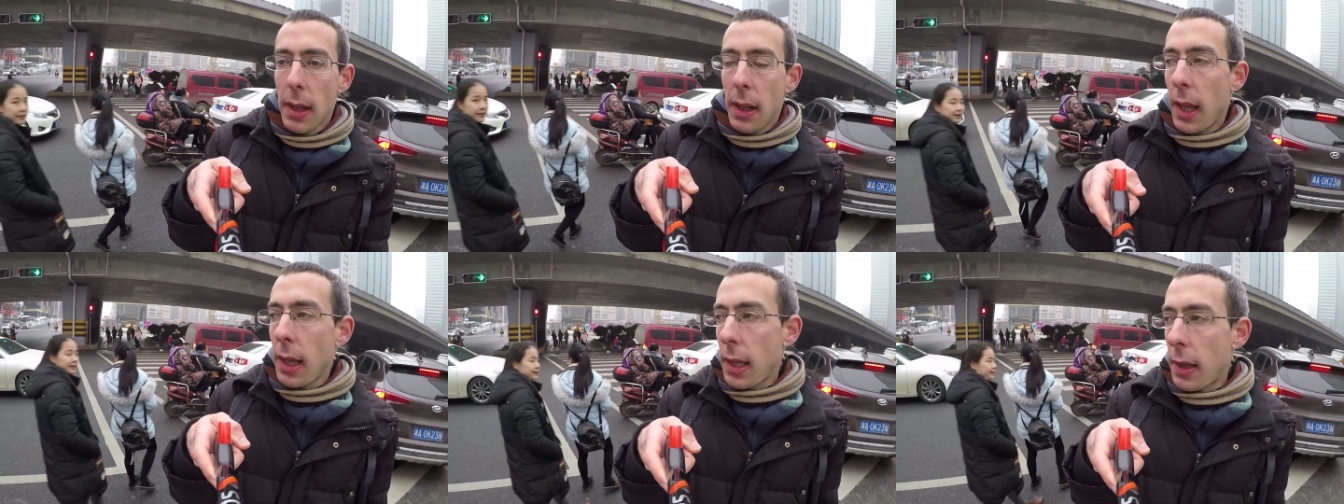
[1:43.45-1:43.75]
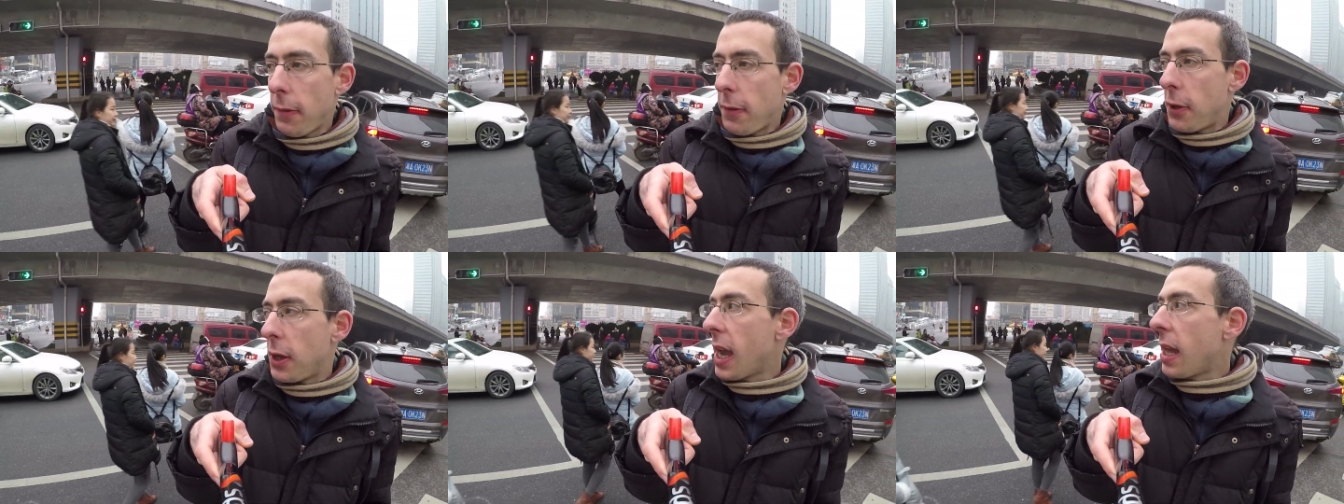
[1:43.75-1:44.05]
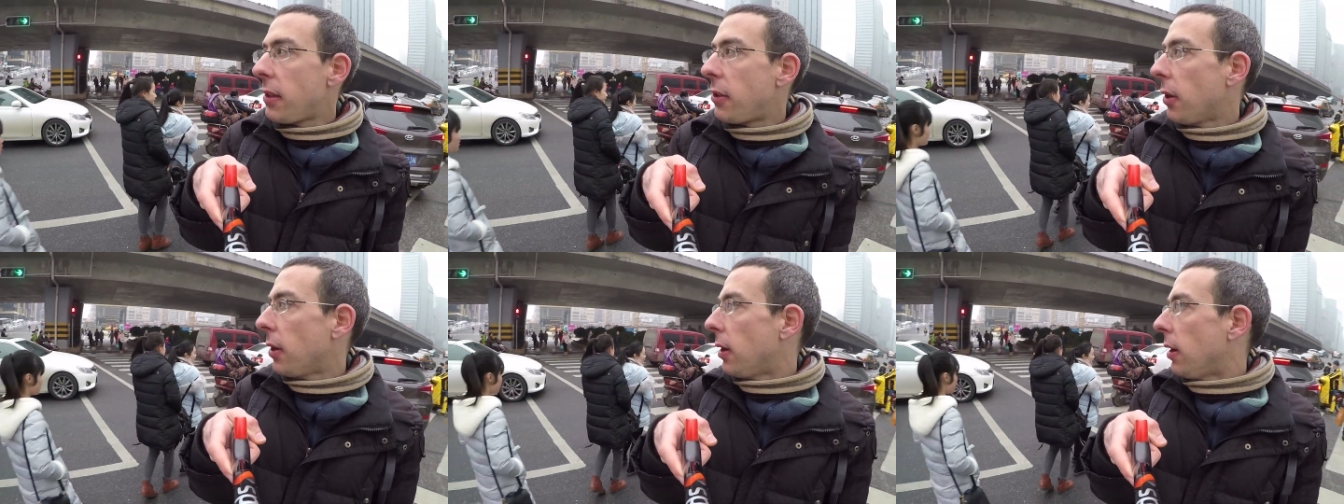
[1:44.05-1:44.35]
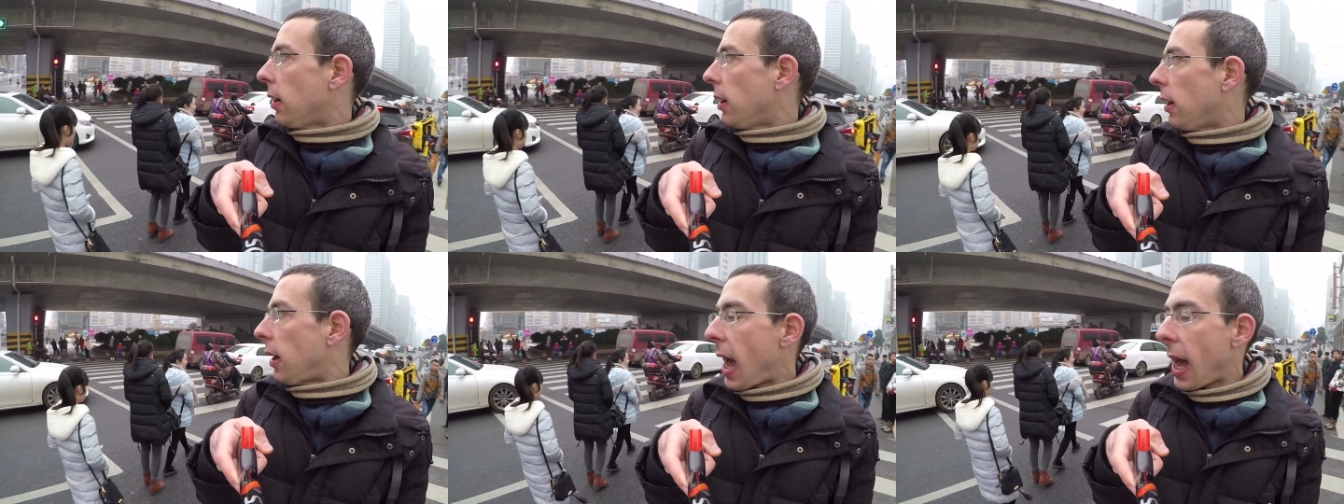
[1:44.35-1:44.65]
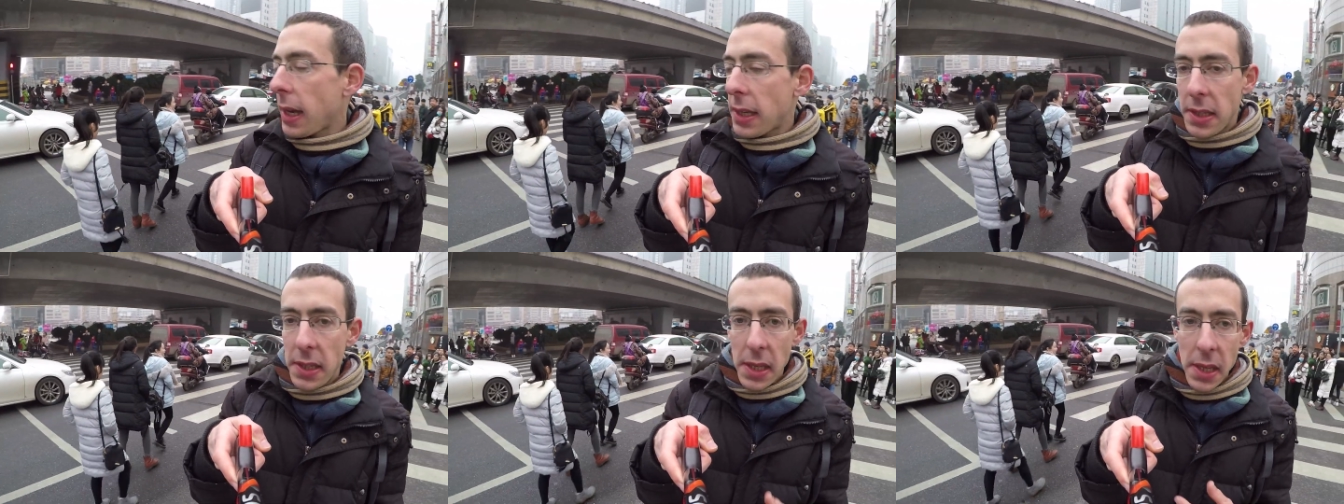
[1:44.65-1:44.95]
Like if you get an
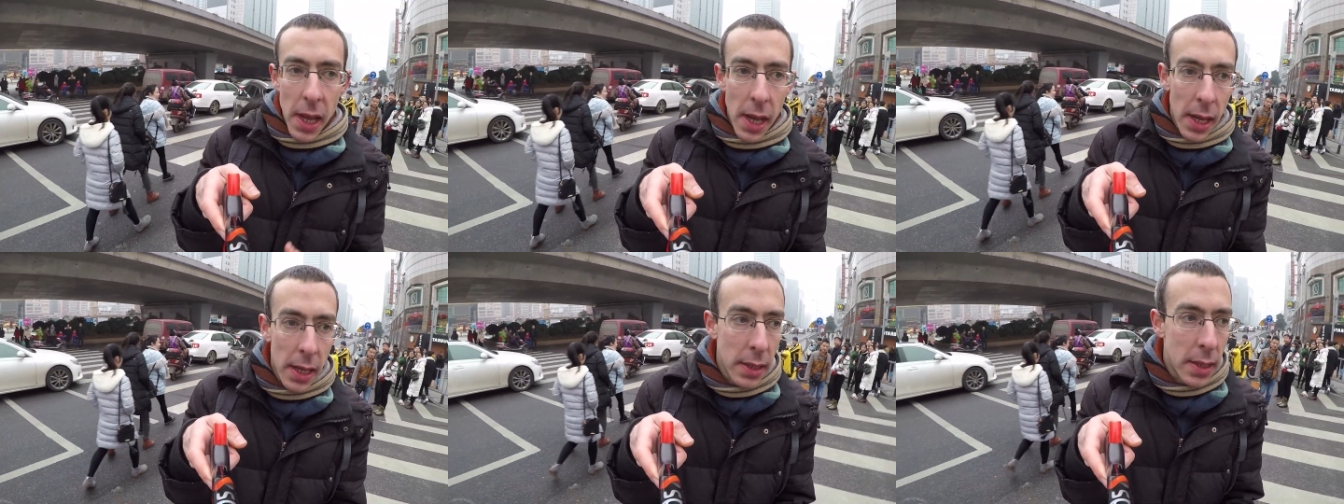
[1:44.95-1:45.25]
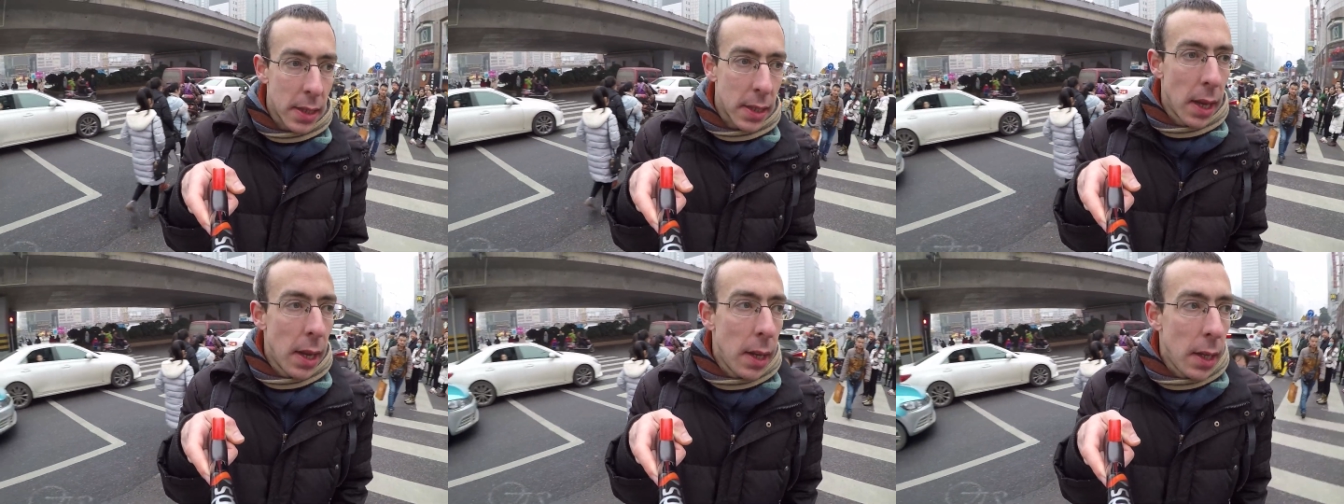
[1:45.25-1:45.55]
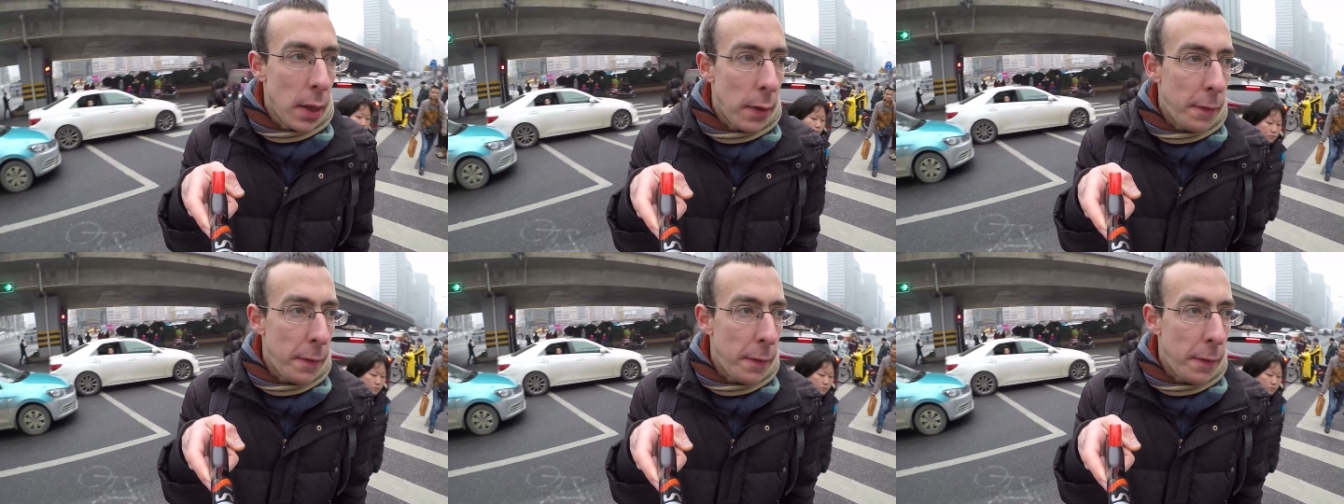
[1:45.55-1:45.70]
accident,